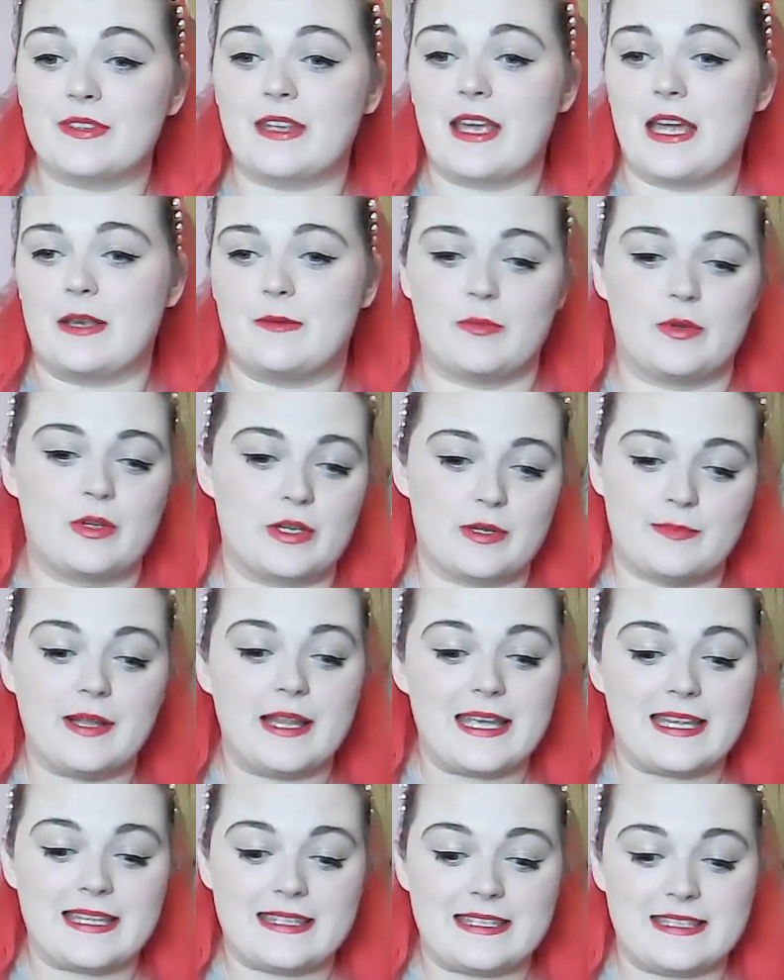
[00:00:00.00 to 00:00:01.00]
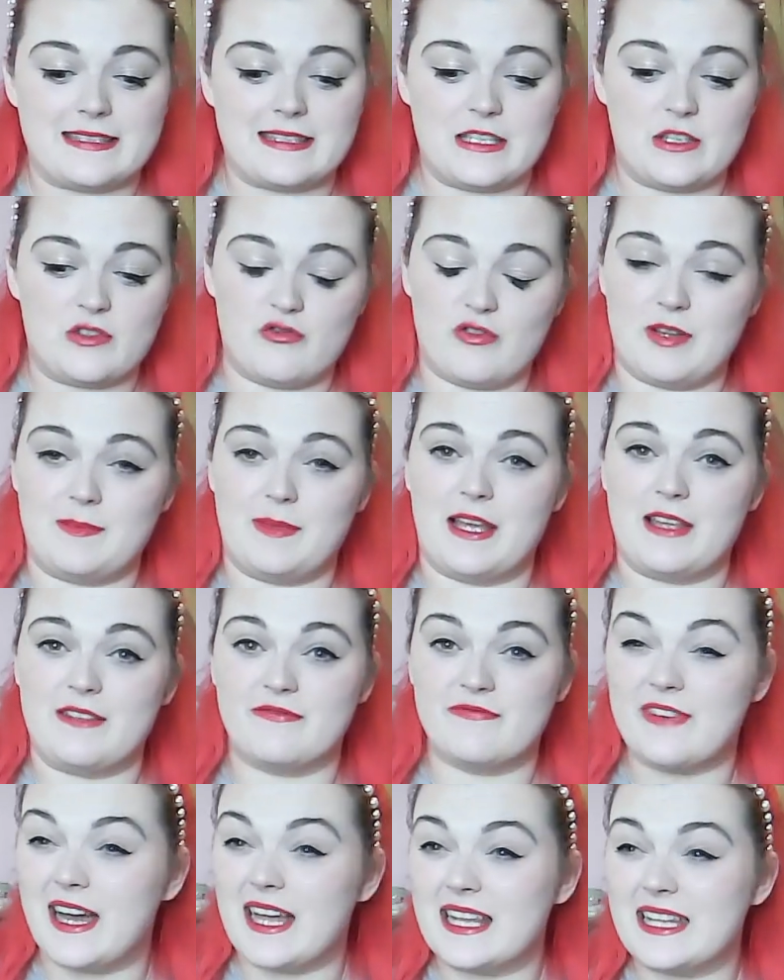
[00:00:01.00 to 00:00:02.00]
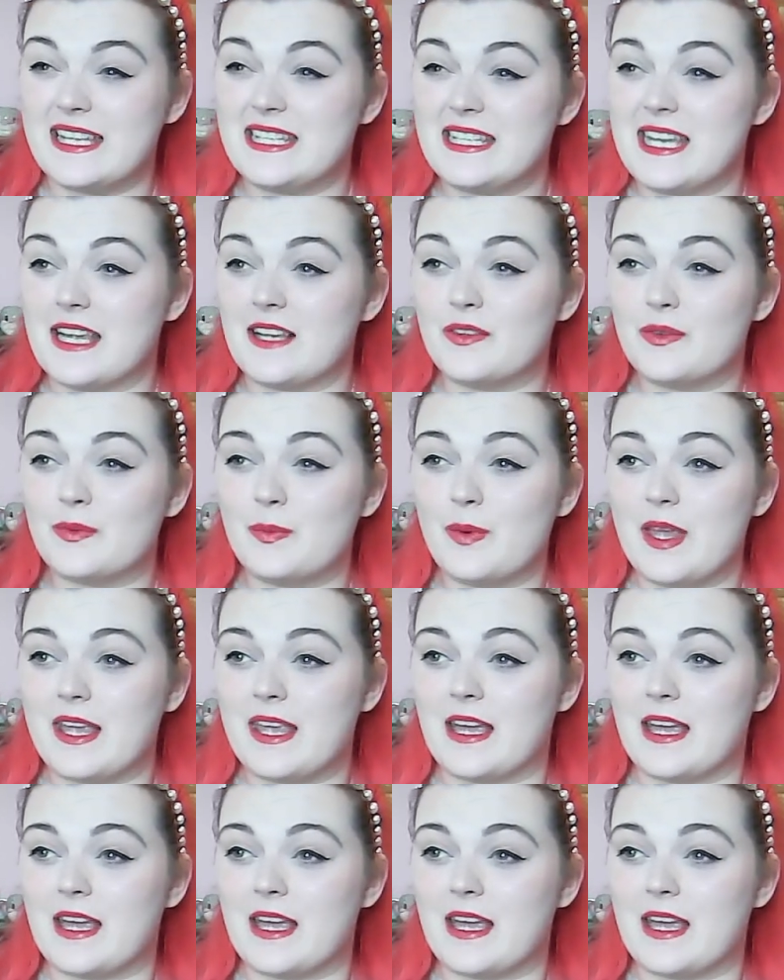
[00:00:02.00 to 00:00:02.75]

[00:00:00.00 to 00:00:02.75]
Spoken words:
and we're going to play Disney Dreamlight Valley next week